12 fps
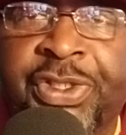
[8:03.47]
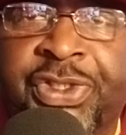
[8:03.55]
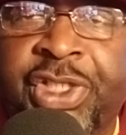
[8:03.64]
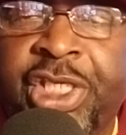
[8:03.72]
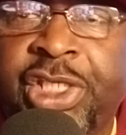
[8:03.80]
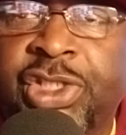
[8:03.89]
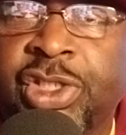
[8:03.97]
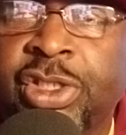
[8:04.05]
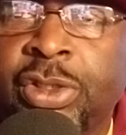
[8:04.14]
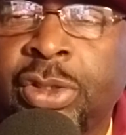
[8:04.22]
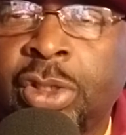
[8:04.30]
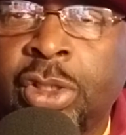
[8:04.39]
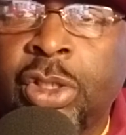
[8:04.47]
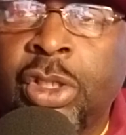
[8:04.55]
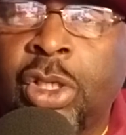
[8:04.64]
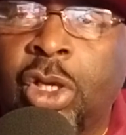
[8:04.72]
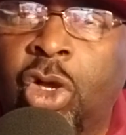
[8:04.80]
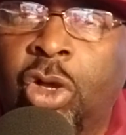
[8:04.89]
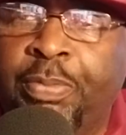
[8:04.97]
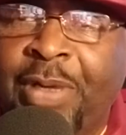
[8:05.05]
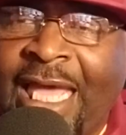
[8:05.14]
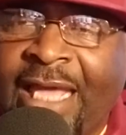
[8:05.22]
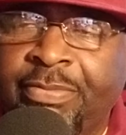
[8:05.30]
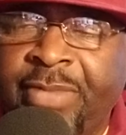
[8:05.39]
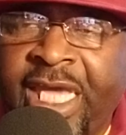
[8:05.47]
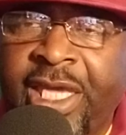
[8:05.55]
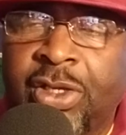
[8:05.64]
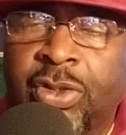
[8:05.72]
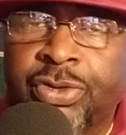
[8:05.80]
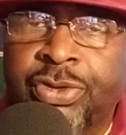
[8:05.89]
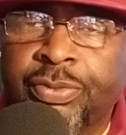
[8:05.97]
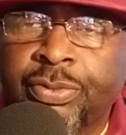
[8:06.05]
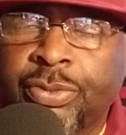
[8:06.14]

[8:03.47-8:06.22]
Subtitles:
season on black males.